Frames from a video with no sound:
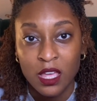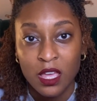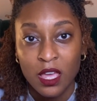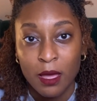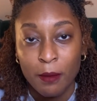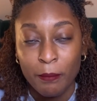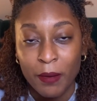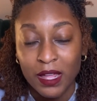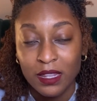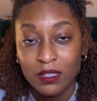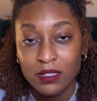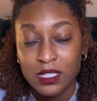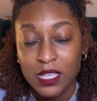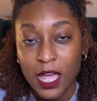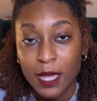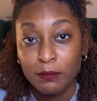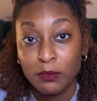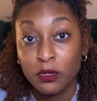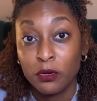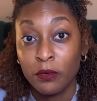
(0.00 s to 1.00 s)
By the
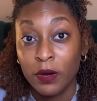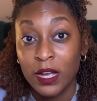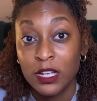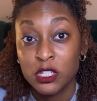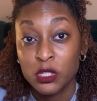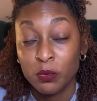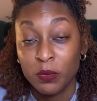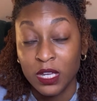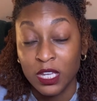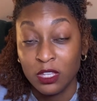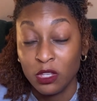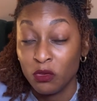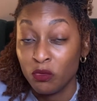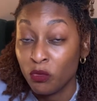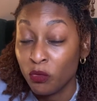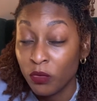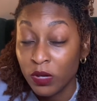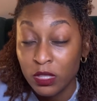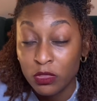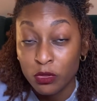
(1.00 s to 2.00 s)
time you graduate, you
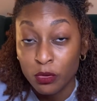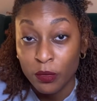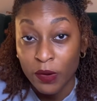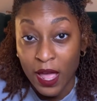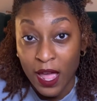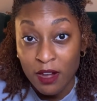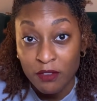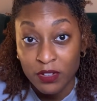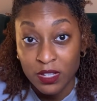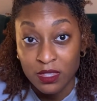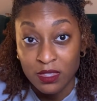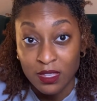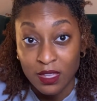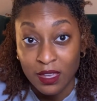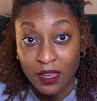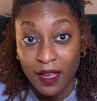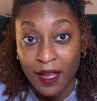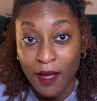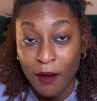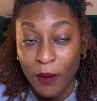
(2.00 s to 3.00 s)
went through everything.
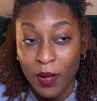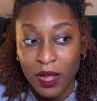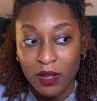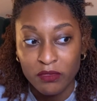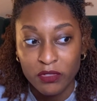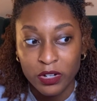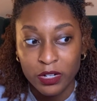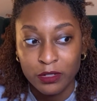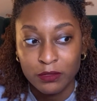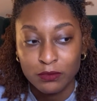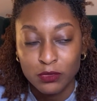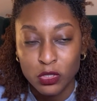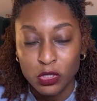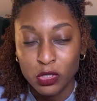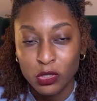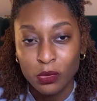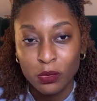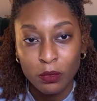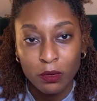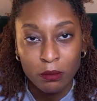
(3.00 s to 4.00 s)
However, do
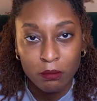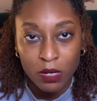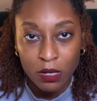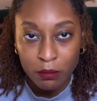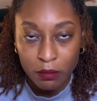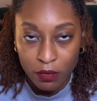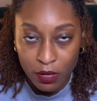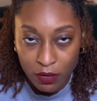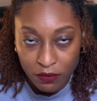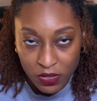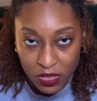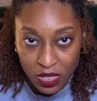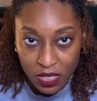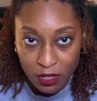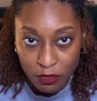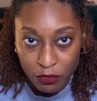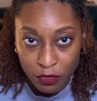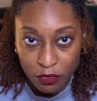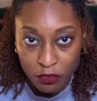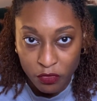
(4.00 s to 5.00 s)
you remember everything
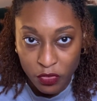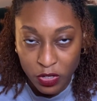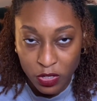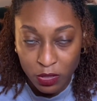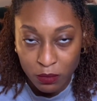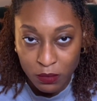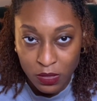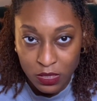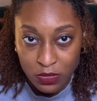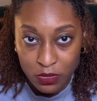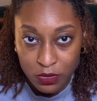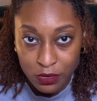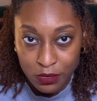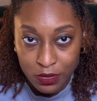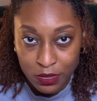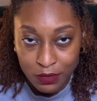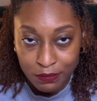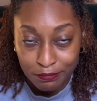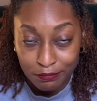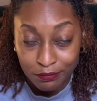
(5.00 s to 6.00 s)
from
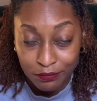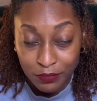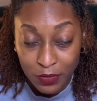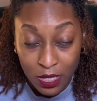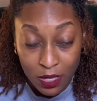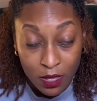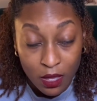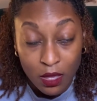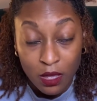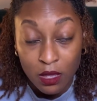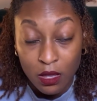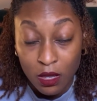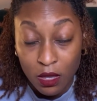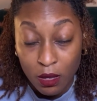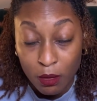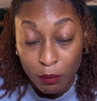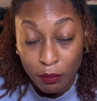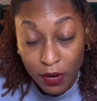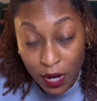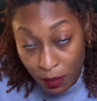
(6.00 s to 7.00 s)
fundamentals?
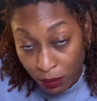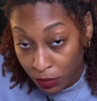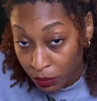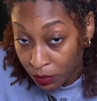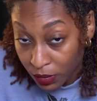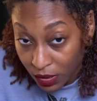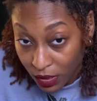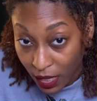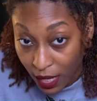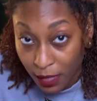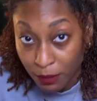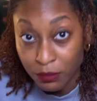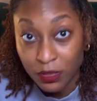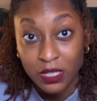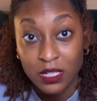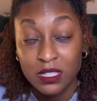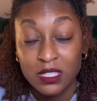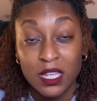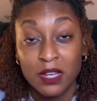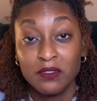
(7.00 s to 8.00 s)
Probably not,
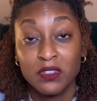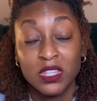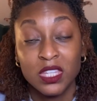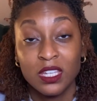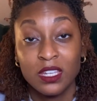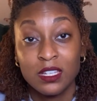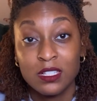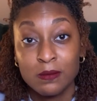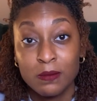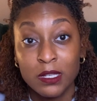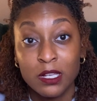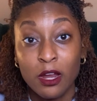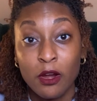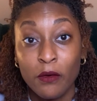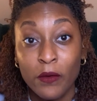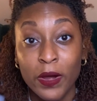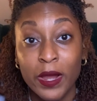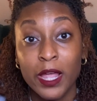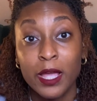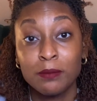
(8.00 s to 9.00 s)
because everything has been
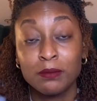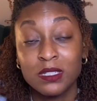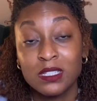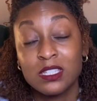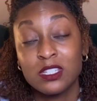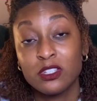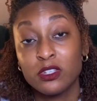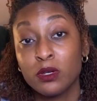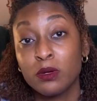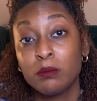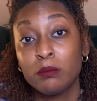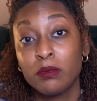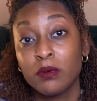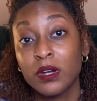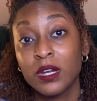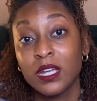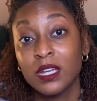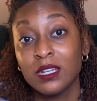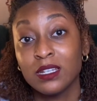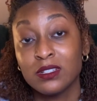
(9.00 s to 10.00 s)
crammed into your
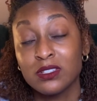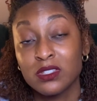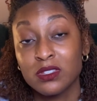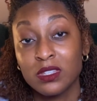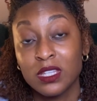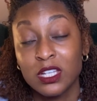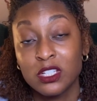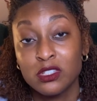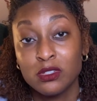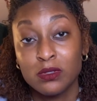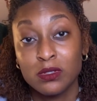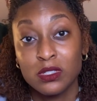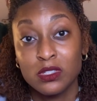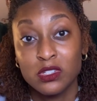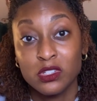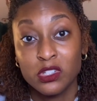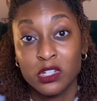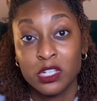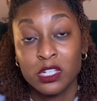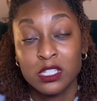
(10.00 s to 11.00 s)
brain so that you can
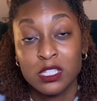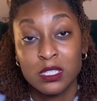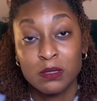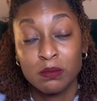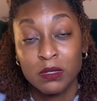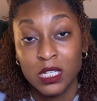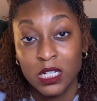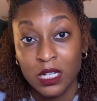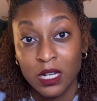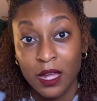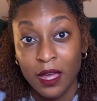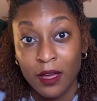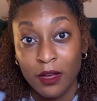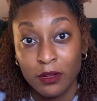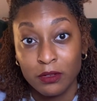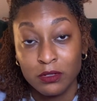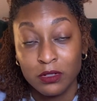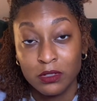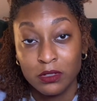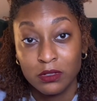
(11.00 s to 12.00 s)
just spit it
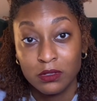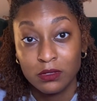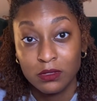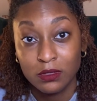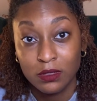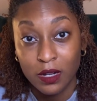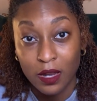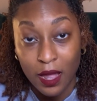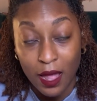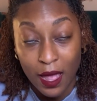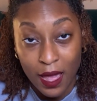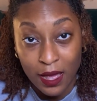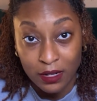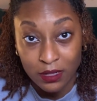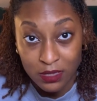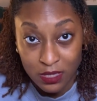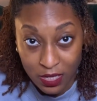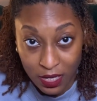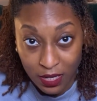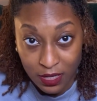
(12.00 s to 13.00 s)
out at a
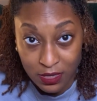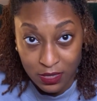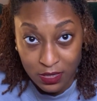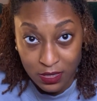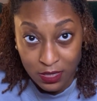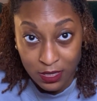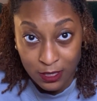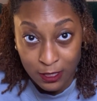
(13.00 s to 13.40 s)
test.